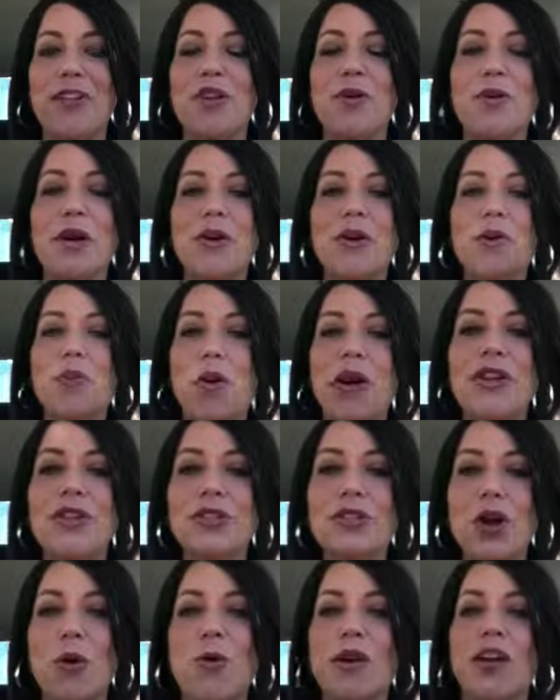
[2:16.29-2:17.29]
that no matter what
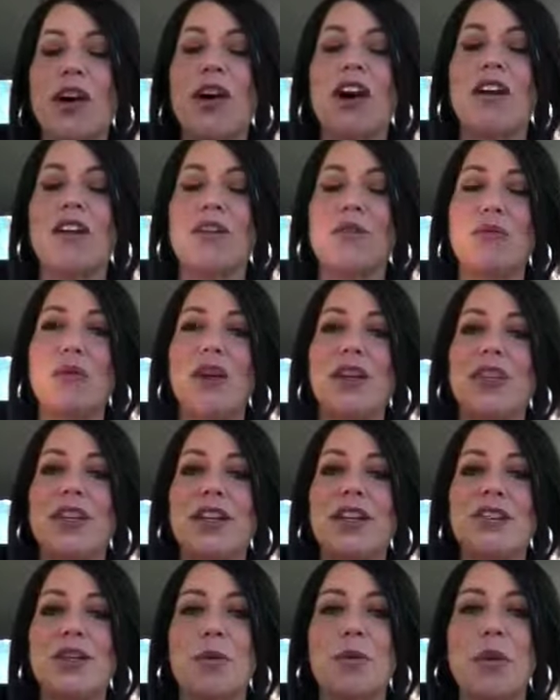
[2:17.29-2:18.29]
is going on and what
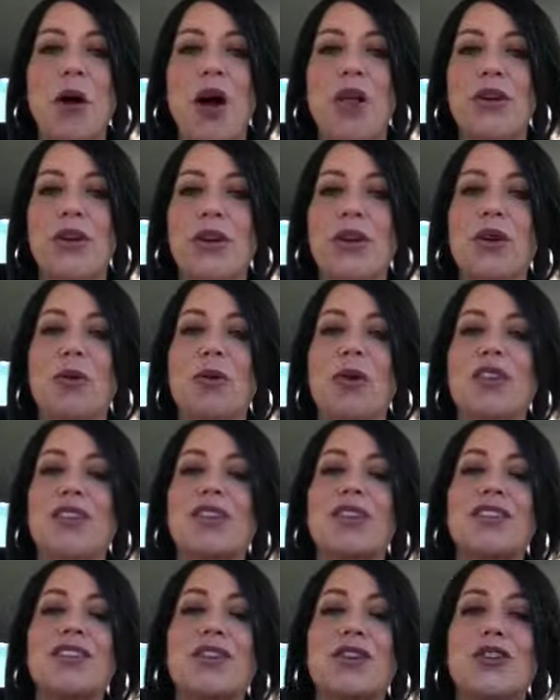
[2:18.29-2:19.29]
things are bothering you, what
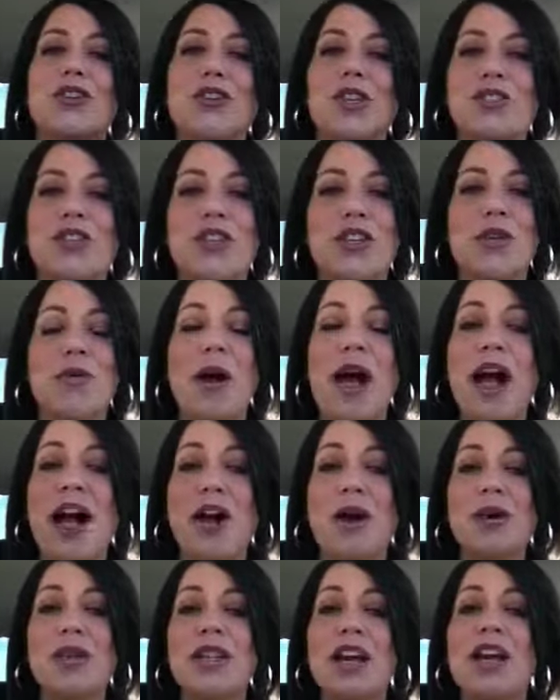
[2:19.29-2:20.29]
things are stressing you
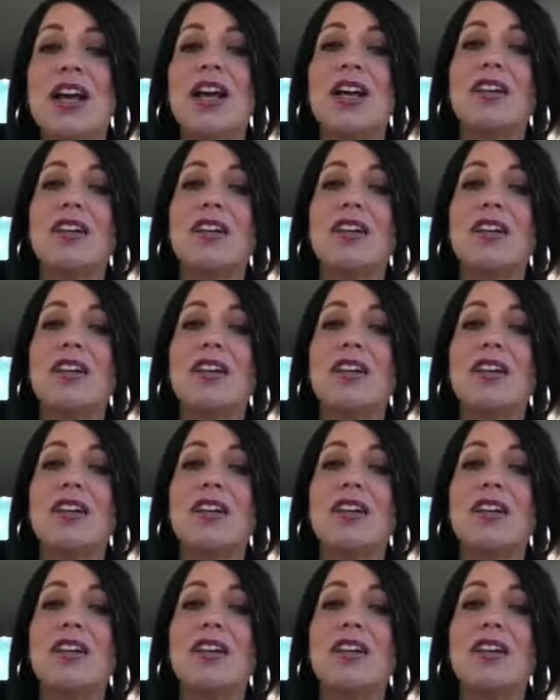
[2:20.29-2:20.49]
out,